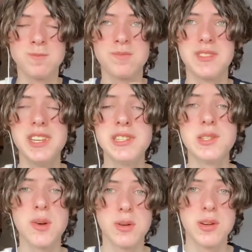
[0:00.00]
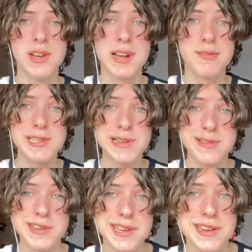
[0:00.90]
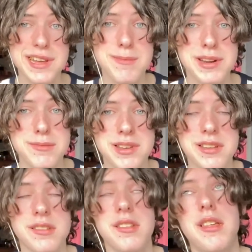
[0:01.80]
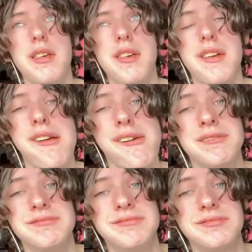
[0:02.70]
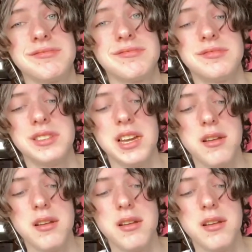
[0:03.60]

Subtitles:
It's so good. I wish I could eat it, but I'm like, dead.